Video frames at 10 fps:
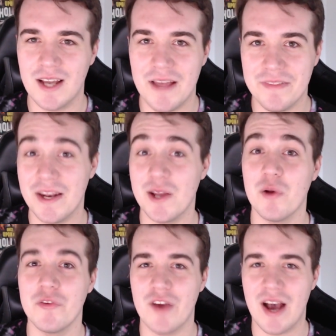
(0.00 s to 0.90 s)
and then I
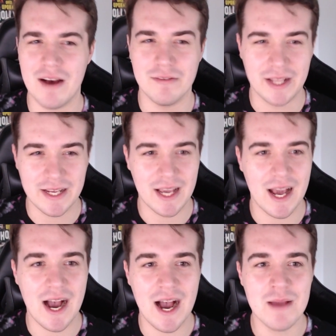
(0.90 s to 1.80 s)
also have, like,
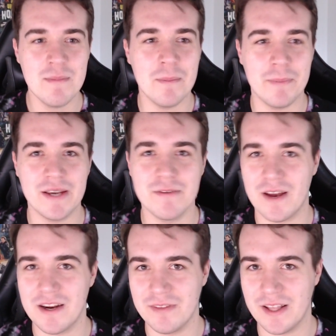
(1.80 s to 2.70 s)
I'm a big
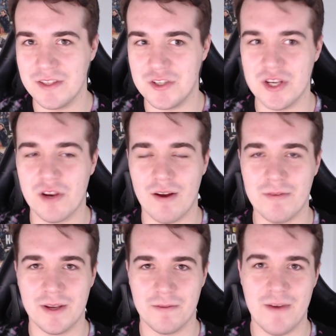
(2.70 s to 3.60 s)
fan of like the
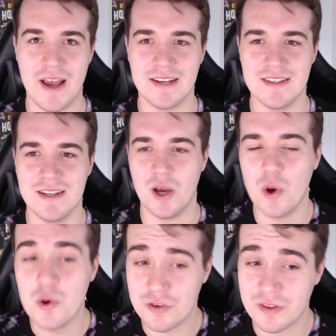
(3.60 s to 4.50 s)
geographic effect.
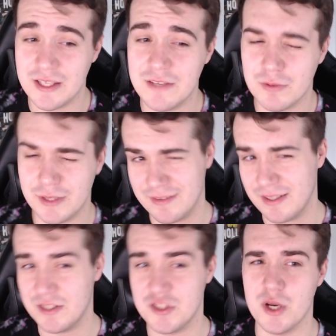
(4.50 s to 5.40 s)
One hundred Thieves released
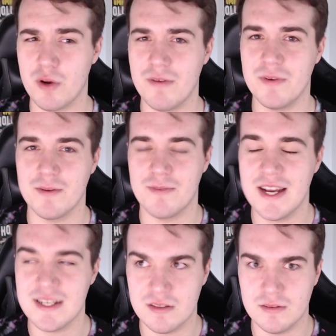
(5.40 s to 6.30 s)
like this geographic
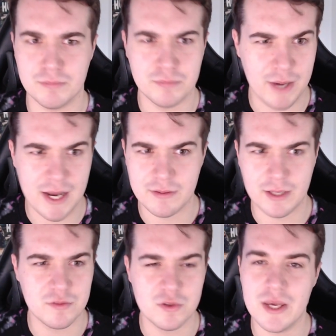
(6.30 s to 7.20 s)
effect about
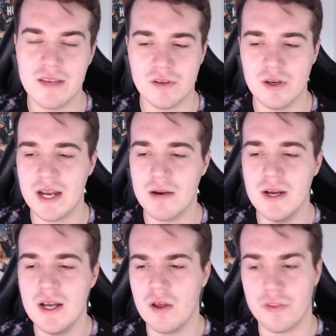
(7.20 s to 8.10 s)
that two years ago now
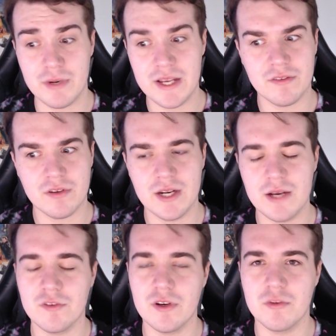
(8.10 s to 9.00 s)
three years ago now
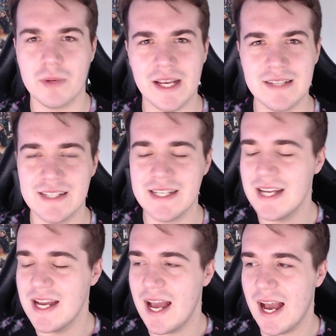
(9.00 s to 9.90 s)
sorry twenty eighteen,
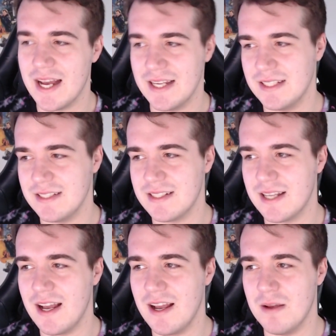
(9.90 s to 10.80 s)
and
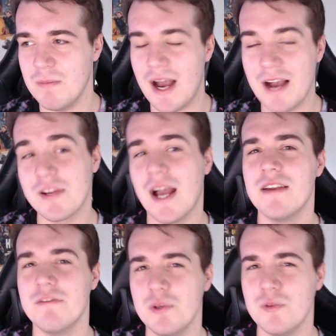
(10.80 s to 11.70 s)
um I've kind
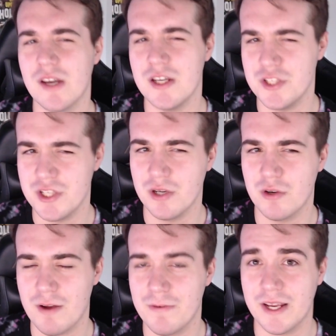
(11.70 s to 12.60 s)
of used that
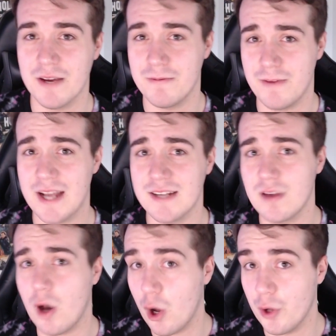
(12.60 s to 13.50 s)
geographic effect
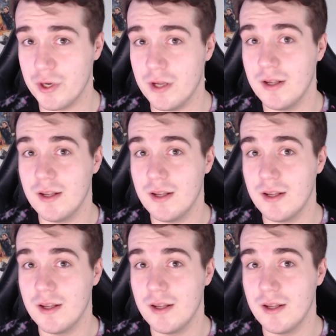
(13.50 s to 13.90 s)
on